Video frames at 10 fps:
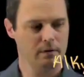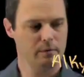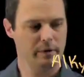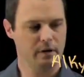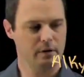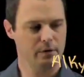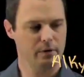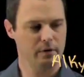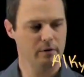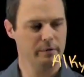to make
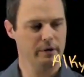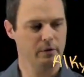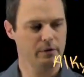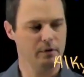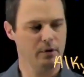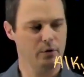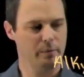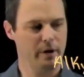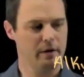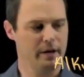a intermediate with a lone
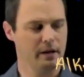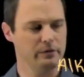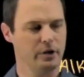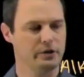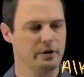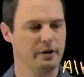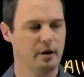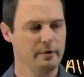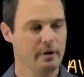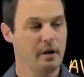pair negative charge on
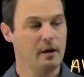carbon.